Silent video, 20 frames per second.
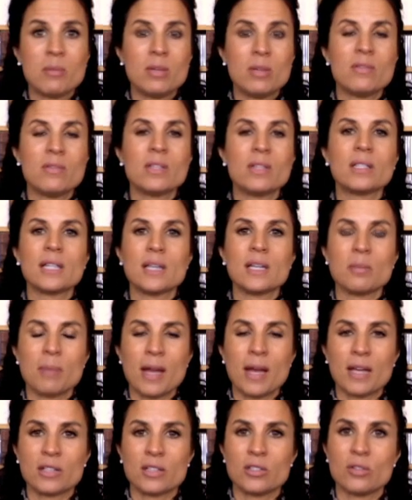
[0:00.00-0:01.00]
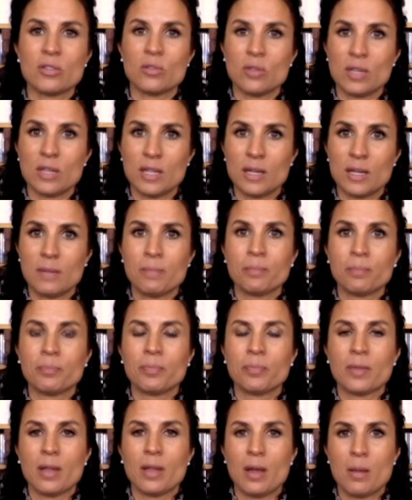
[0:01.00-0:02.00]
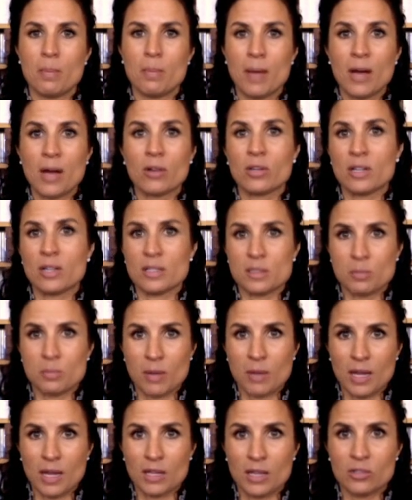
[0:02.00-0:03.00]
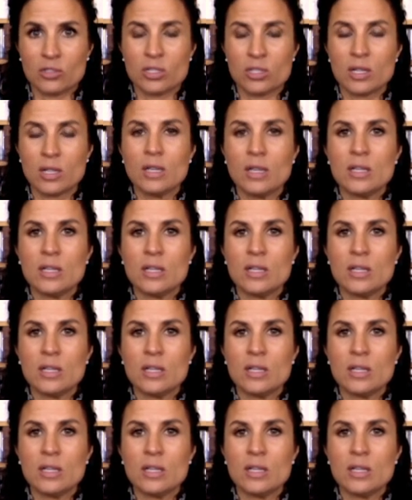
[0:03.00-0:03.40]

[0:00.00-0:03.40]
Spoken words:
even link back to the About Us page.